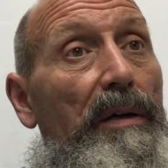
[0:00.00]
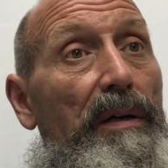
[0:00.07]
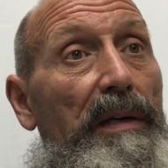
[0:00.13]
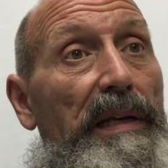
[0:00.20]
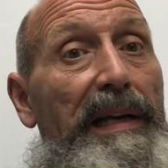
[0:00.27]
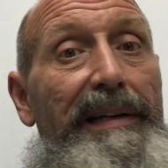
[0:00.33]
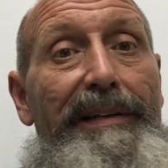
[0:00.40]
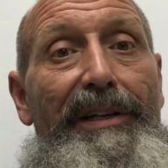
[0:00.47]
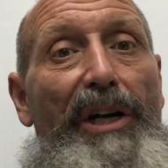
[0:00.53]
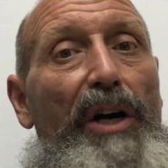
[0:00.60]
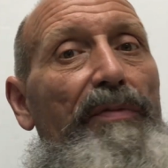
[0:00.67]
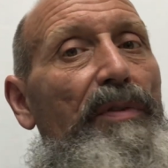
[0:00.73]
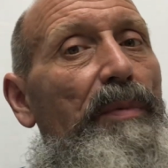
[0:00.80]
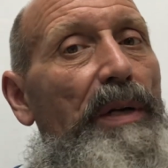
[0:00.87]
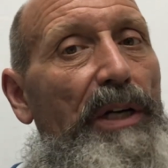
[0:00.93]
getting
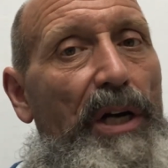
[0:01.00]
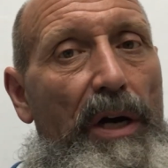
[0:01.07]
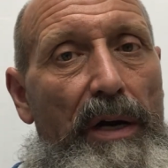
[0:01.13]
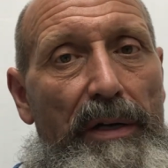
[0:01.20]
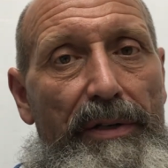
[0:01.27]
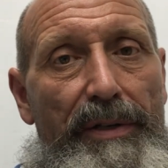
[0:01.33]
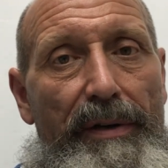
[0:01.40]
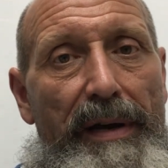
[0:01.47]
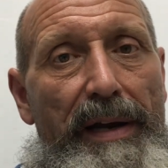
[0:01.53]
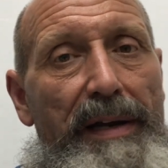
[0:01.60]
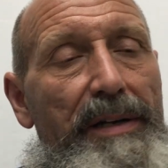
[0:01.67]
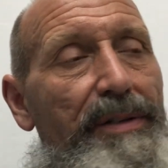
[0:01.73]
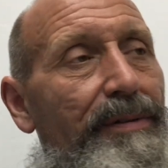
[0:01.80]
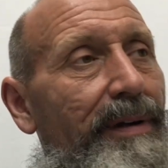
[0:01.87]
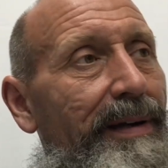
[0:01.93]
government
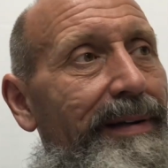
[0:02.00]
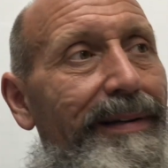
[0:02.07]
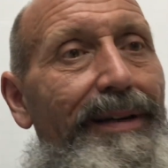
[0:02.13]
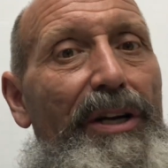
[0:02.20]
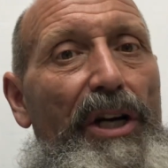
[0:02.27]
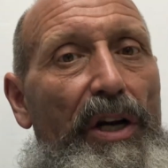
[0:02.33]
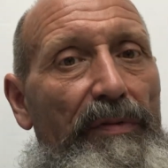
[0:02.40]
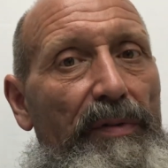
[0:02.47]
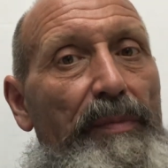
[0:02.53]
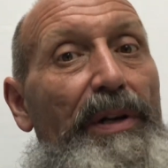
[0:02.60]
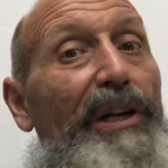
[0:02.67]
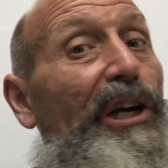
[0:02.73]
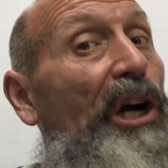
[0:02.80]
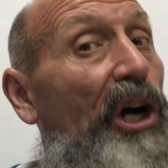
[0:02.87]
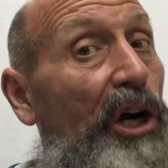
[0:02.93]
contracts, right?
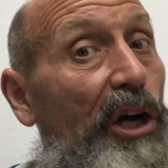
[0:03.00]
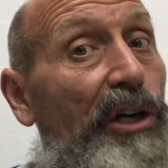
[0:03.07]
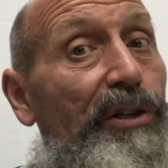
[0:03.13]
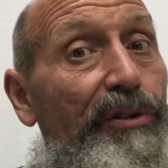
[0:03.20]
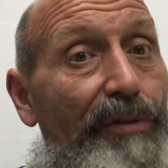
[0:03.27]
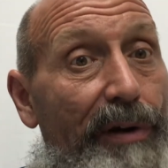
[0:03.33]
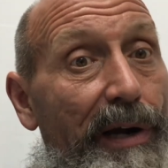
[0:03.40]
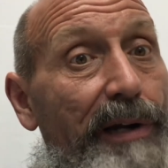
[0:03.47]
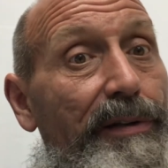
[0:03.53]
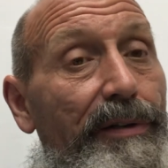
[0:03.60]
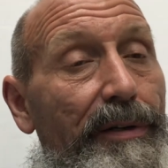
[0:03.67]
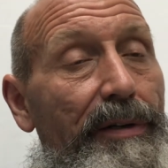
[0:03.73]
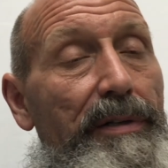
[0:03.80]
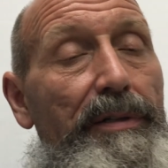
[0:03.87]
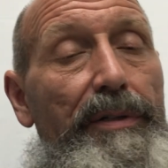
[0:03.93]
Government
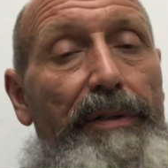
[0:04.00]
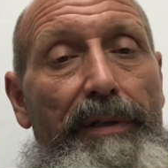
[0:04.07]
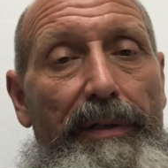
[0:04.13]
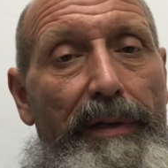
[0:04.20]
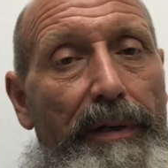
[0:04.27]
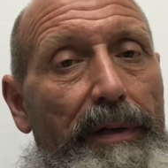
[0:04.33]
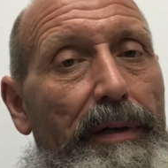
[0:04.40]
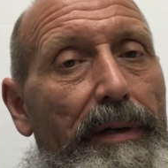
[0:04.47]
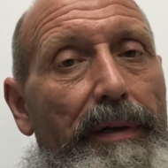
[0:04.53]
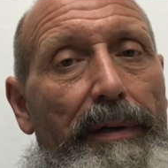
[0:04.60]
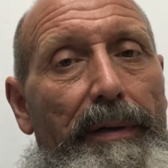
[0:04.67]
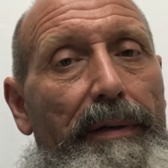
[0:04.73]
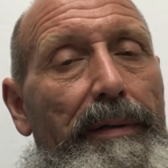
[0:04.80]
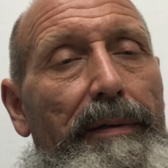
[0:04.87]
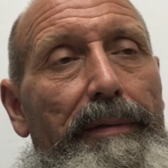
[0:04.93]
contractors.
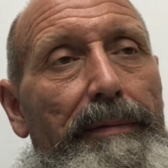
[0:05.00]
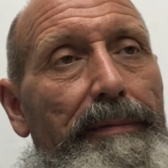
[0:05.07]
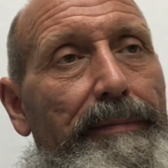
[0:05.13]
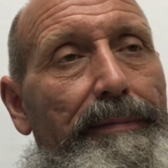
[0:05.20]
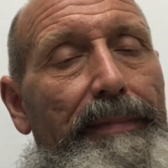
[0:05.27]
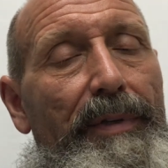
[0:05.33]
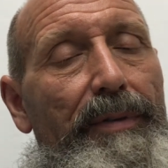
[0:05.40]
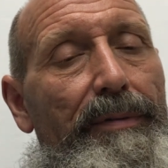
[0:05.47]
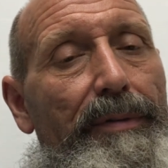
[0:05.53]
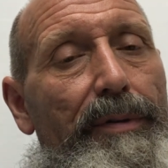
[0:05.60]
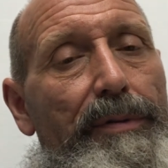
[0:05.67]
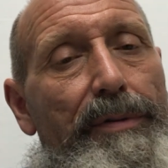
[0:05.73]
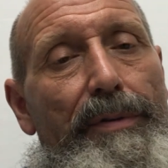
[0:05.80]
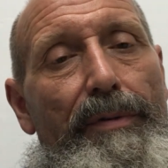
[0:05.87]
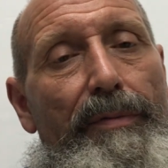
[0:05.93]

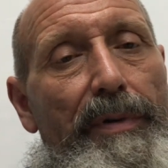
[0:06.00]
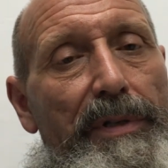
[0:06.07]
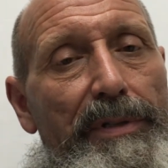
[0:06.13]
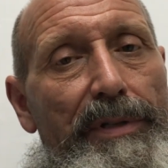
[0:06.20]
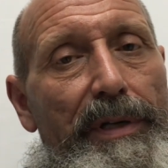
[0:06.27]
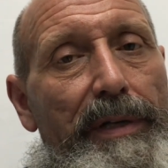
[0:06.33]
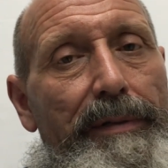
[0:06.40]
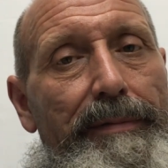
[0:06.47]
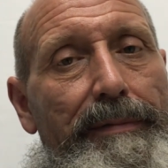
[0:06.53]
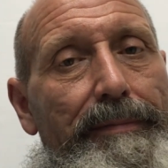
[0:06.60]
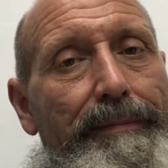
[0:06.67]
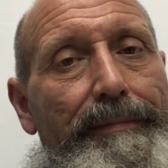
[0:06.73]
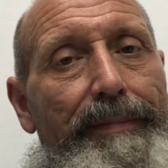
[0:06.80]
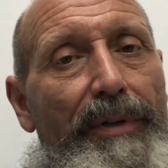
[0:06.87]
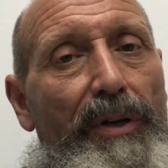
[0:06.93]
Those are the ones that
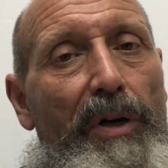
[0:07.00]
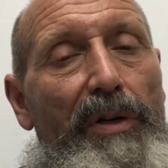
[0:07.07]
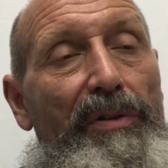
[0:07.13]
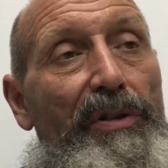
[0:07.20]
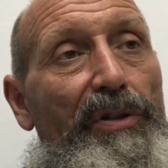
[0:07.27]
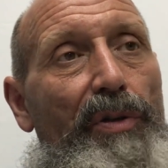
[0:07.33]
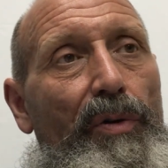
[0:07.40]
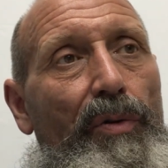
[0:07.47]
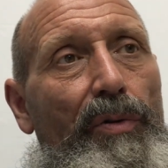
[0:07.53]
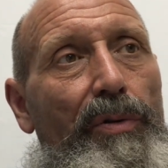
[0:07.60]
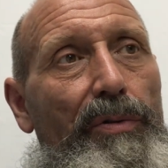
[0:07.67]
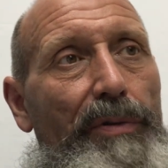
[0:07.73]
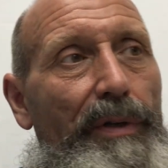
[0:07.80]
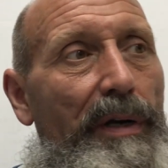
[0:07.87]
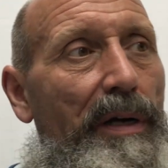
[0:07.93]
they're on the
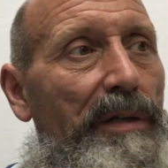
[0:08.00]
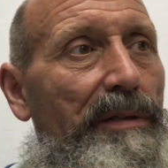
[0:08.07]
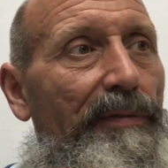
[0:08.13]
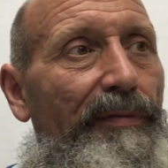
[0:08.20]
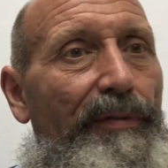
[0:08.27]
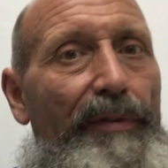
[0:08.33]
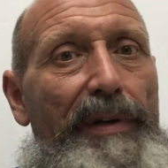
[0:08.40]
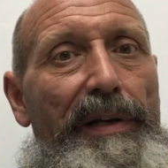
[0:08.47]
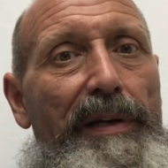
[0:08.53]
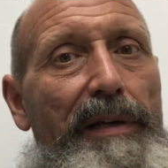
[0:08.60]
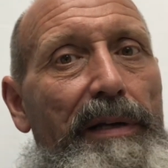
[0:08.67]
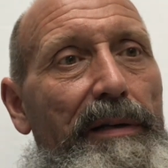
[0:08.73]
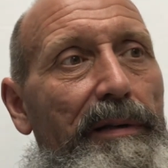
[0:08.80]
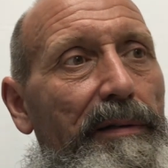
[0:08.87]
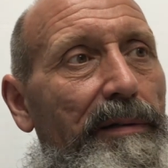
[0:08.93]
dole. They're on the
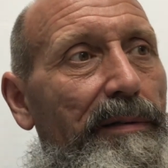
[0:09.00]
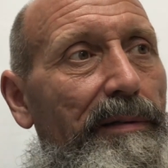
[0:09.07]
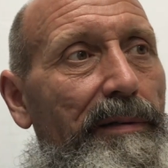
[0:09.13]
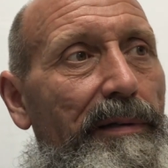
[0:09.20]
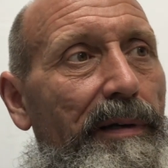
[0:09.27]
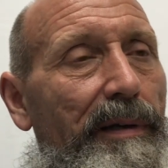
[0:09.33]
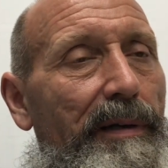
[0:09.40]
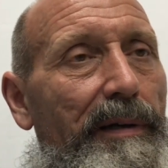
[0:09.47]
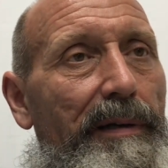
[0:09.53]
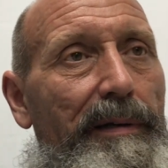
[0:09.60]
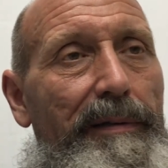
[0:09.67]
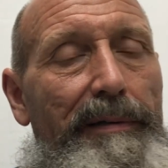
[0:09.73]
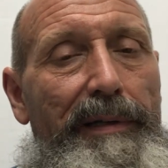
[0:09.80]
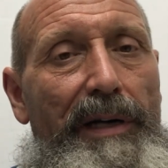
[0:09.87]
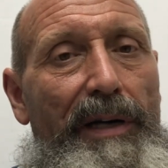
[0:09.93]
free
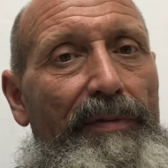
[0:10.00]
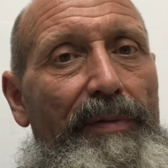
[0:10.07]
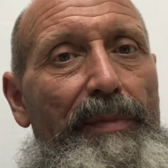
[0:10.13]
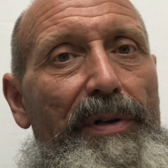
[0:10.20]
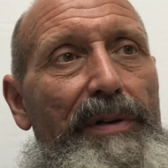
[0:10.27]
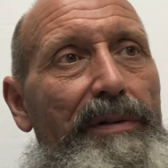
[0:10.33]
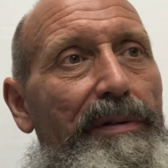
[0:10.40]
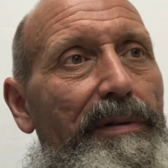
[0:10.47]
government